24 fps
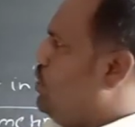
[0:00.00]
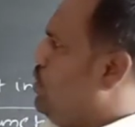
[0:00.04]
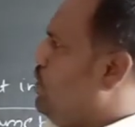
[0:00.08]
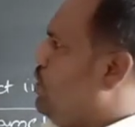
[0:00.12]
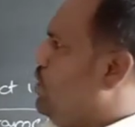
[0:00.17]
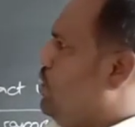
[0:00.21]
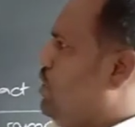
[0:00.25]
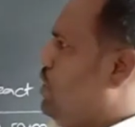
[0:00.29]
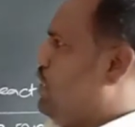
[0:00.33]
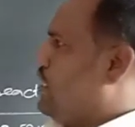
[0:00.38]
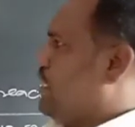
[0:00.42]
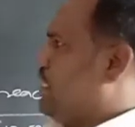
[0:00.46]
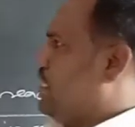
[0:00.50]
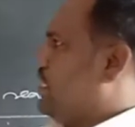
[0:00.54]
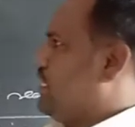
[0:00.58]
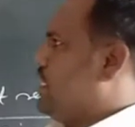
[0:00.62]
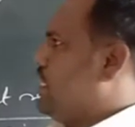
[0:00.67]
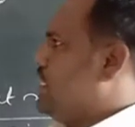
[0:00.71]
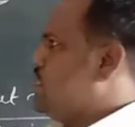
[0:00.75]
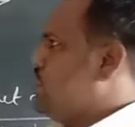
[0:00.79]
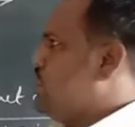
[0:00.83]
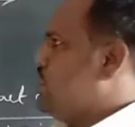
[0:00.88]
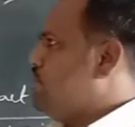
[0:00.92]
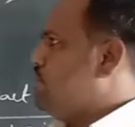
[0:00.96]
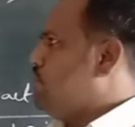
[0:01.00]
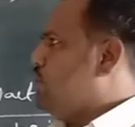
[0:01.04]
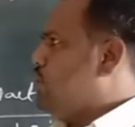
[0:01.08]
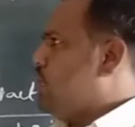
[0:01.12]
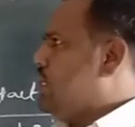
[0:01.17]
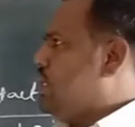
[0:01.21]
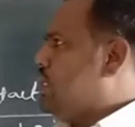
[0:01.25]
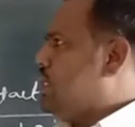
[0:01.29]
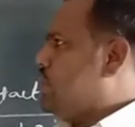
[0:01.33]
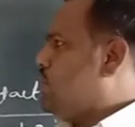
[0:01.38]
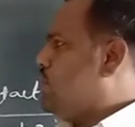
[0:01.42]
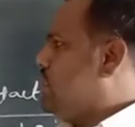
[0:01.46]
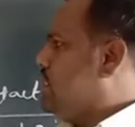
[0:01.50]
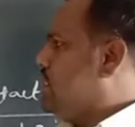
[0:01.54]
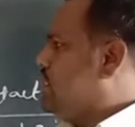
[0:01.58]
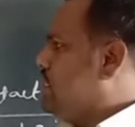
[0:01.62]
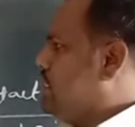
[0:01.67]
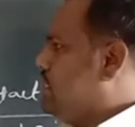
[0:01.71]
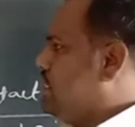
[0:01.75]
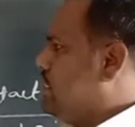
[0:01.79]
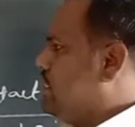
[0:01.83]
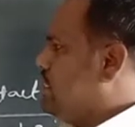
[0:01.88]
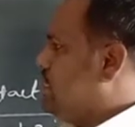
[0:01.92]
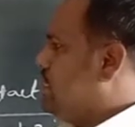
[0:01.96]
in case of molar quantities,
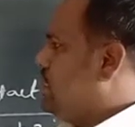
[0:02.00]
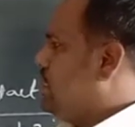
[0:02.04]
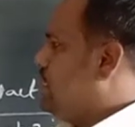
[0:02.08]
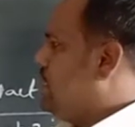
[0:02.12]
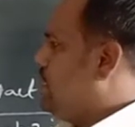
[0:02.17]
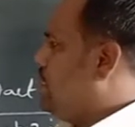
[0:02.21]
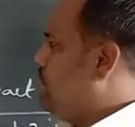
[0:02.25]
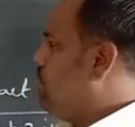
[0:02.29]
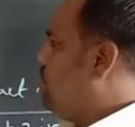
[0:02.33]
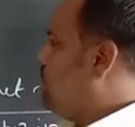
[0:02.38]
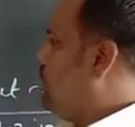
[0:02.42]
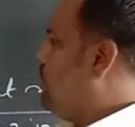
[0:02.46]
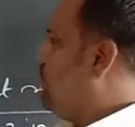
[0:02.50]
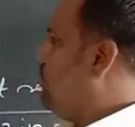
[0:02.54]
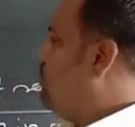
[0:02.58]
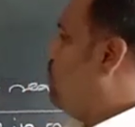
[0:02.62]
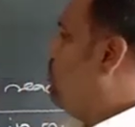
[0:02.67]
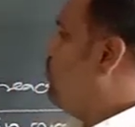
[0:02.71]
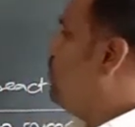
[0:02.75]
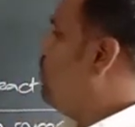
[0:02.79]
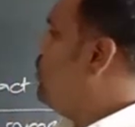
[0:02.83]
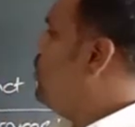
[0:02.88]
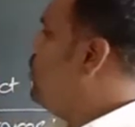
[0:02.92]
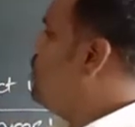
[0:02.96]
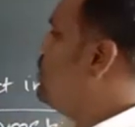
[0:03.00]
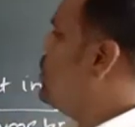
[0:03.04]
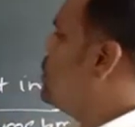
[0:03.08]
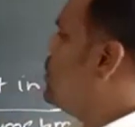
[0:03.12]
number of moles of